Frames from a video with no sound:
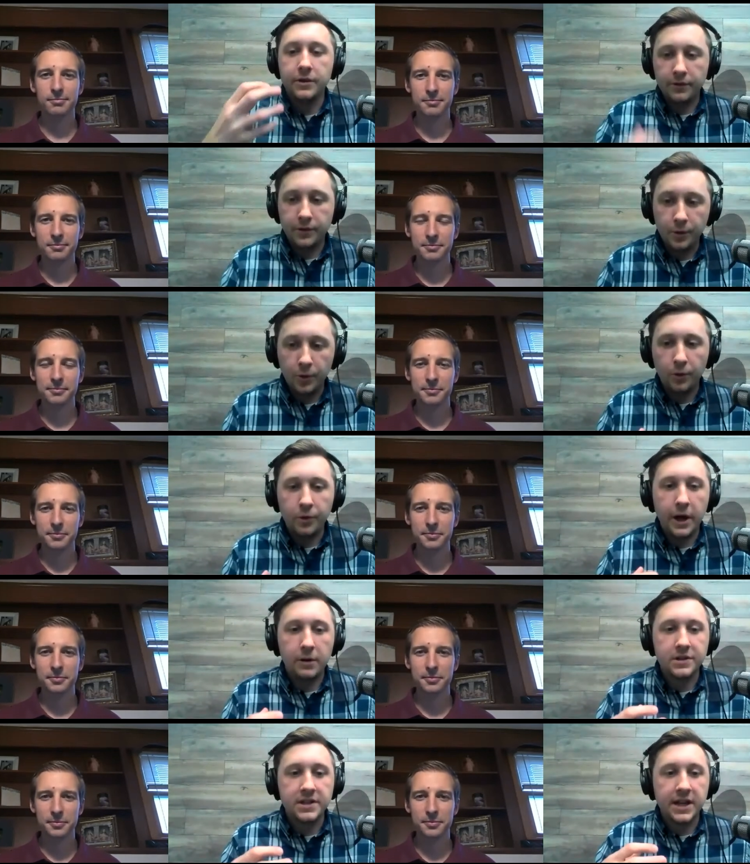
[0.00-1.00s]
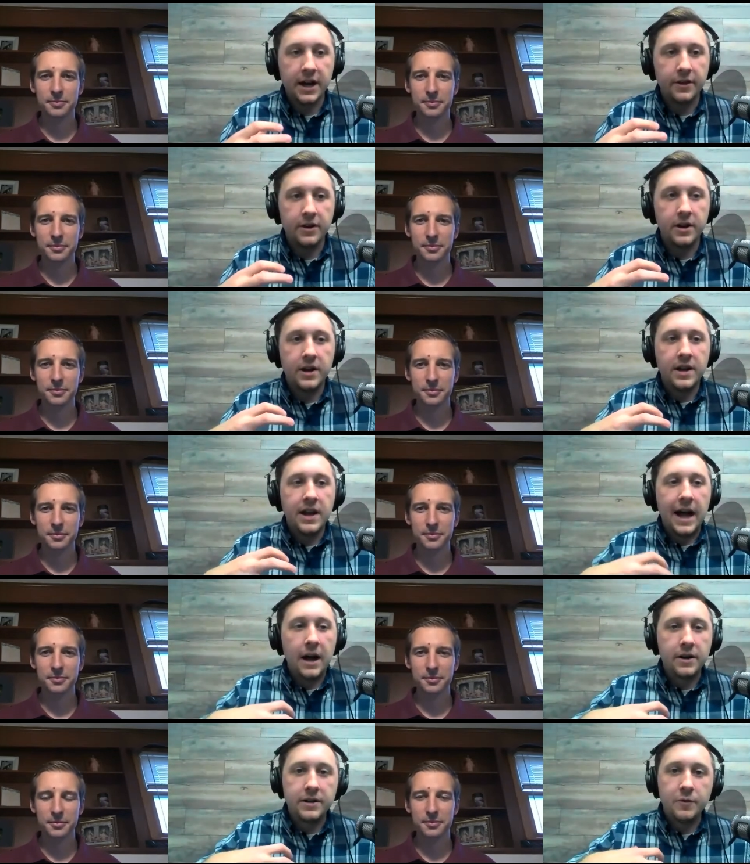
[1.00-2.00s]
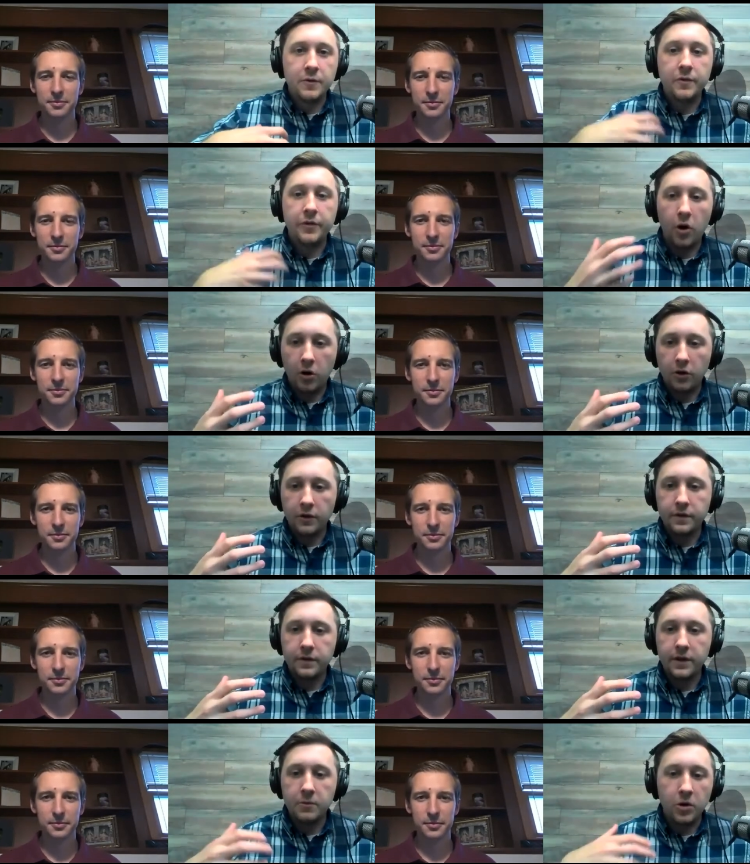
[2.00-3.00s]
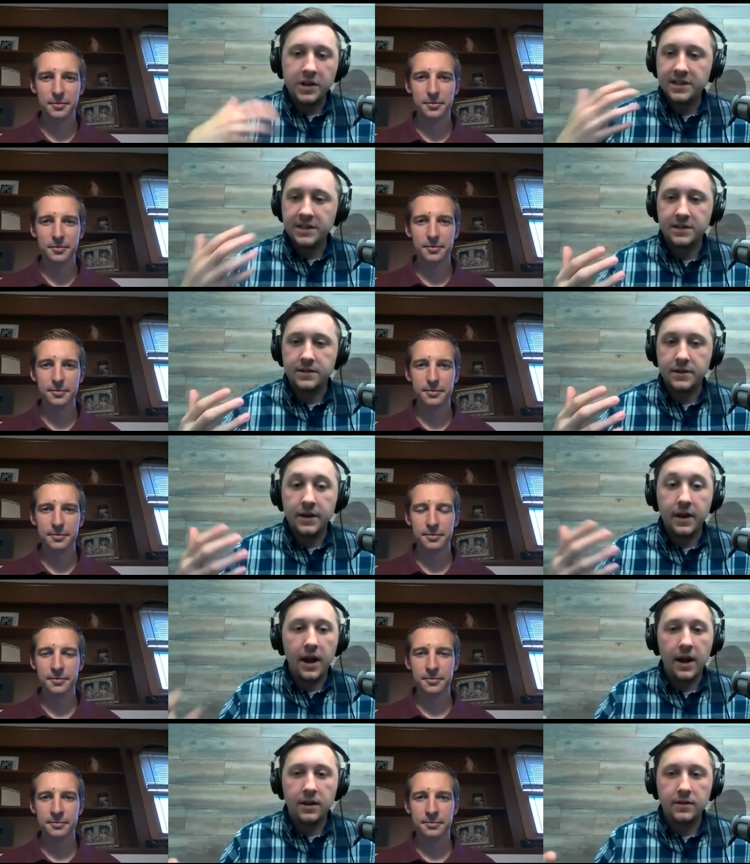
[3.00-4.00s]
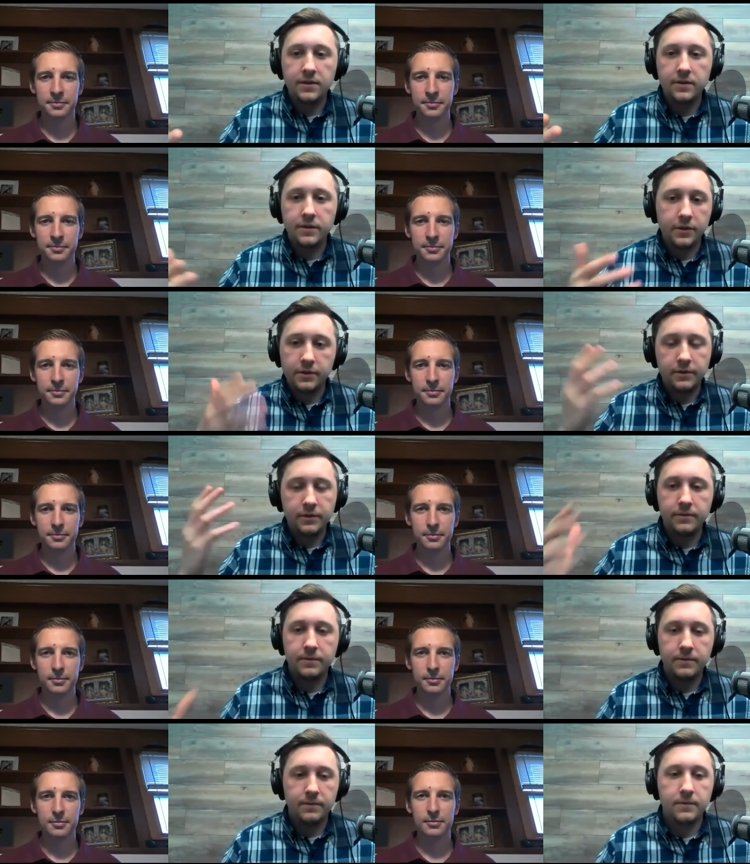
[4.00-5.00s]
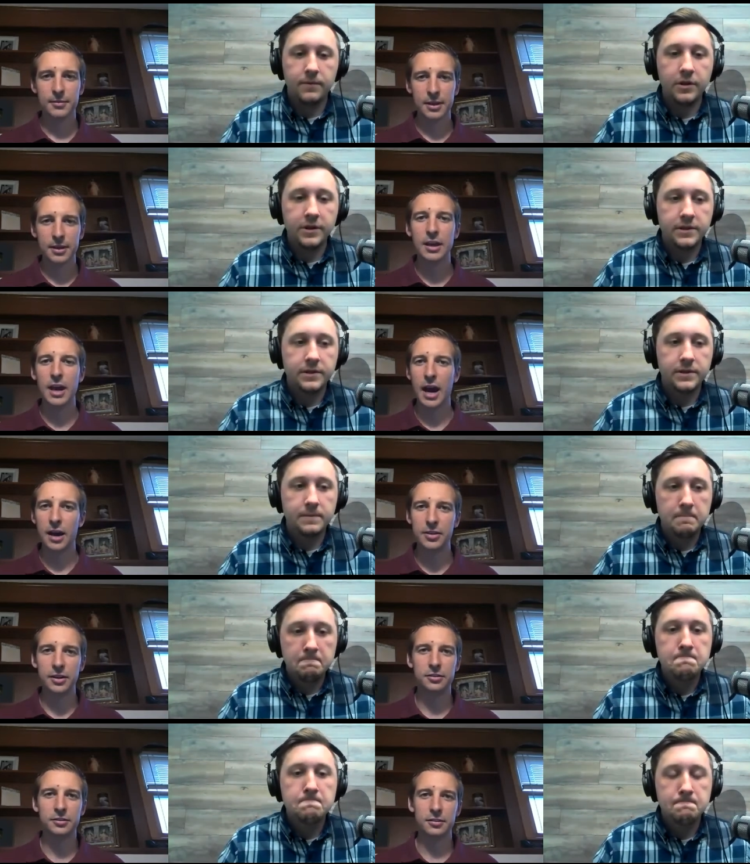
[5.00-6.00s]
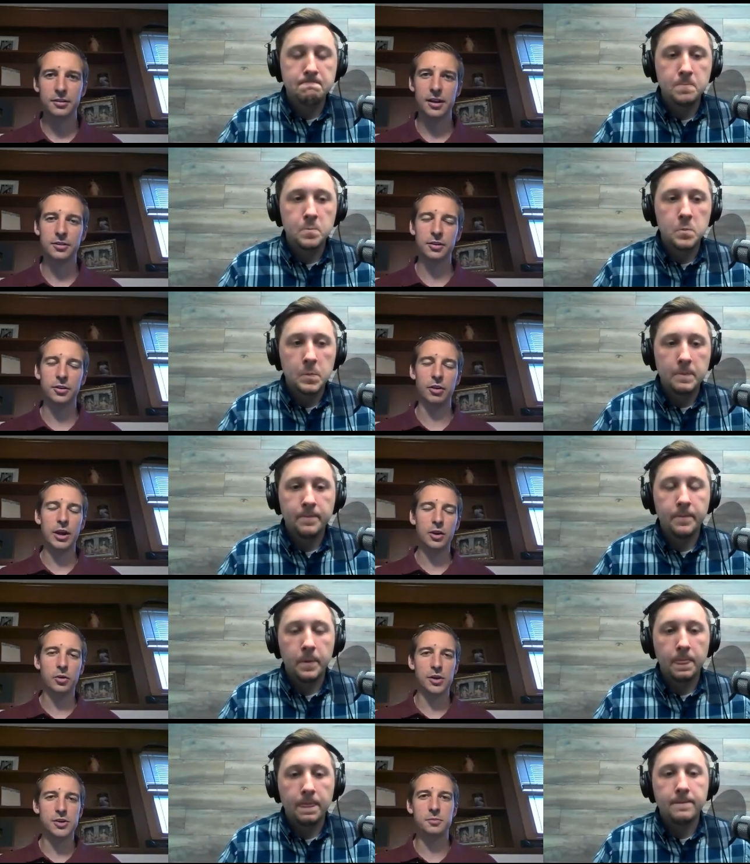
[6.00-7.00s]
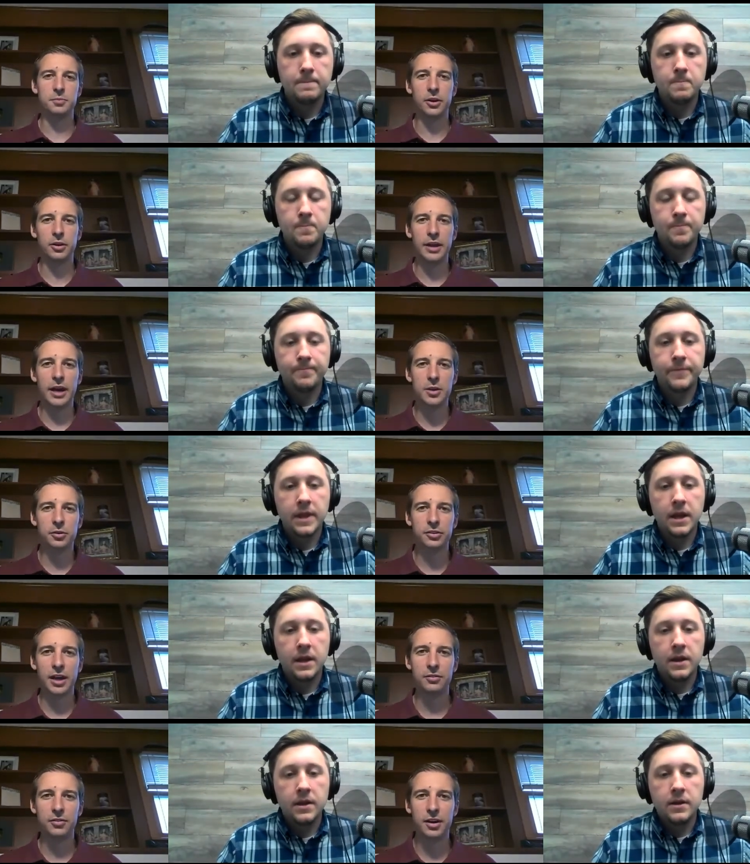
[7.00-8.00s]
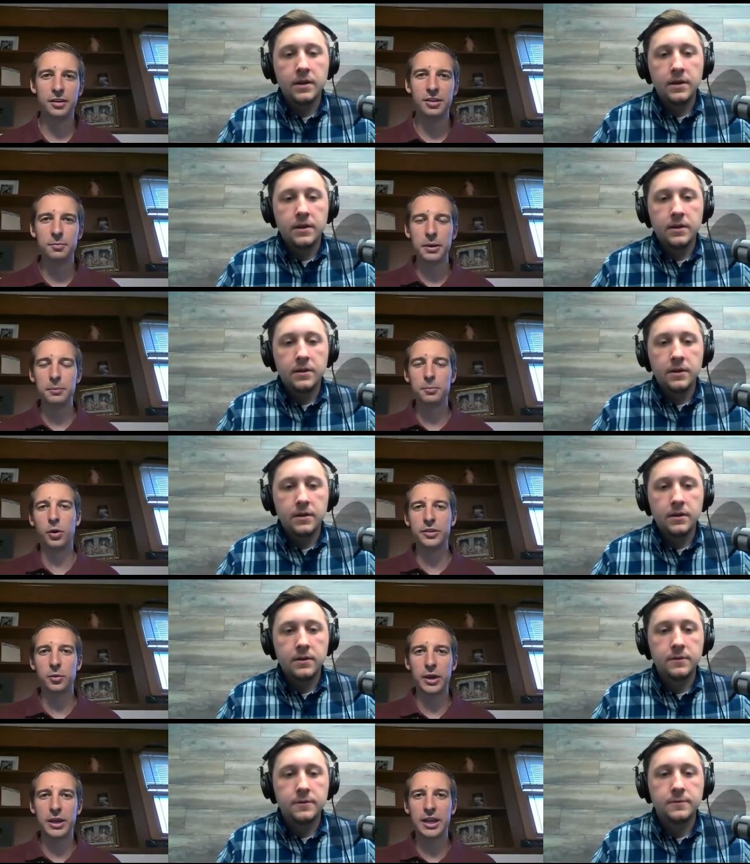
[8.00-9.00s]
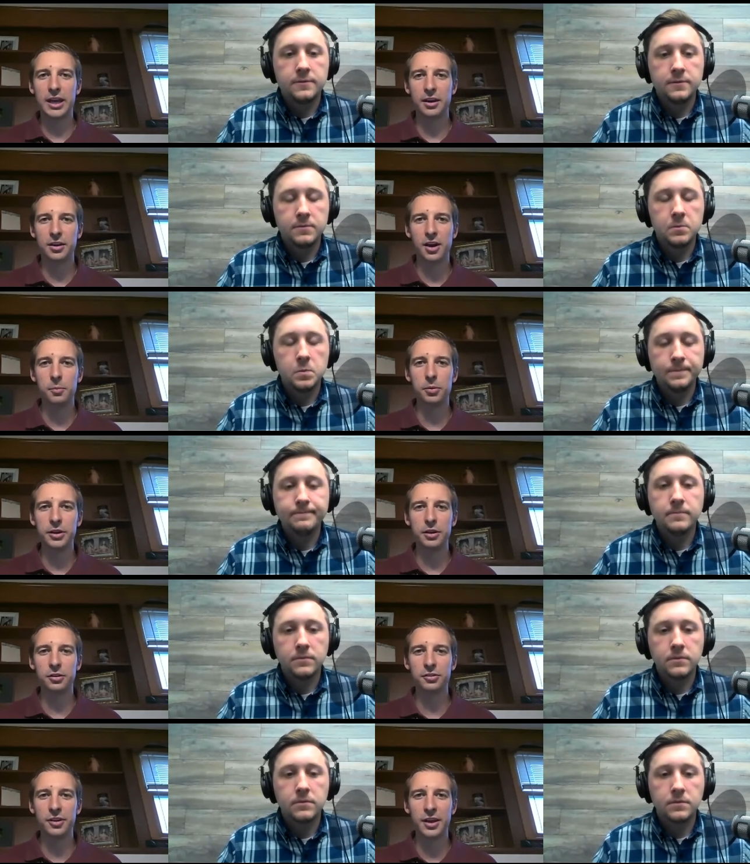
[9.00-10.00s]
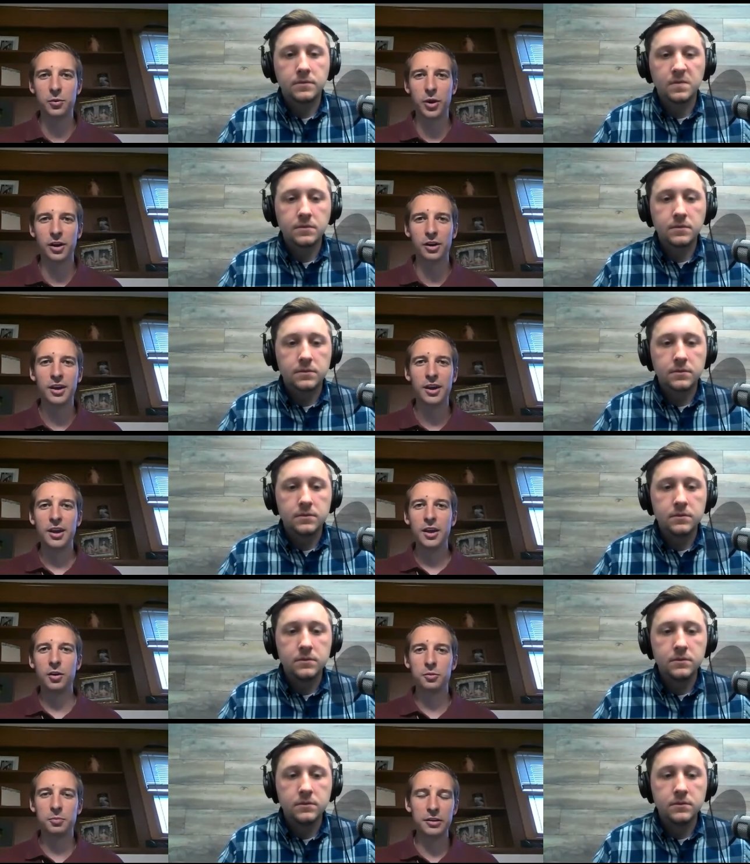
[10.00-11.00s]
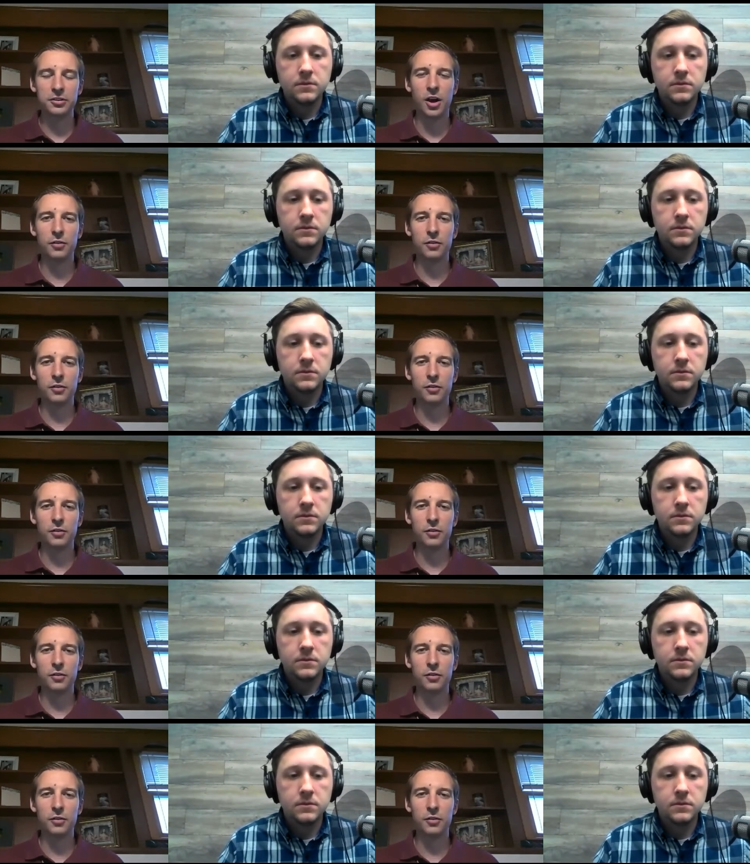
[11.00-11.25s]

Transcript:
Speaker 1: you know, doing all the hours together. How did it evolve and what is it today for our listeners?
Speaker 2: Yeah, that's, that's a great question, Peter. Yeah. There was kind of a tipping point that we had hit a couple years in where it was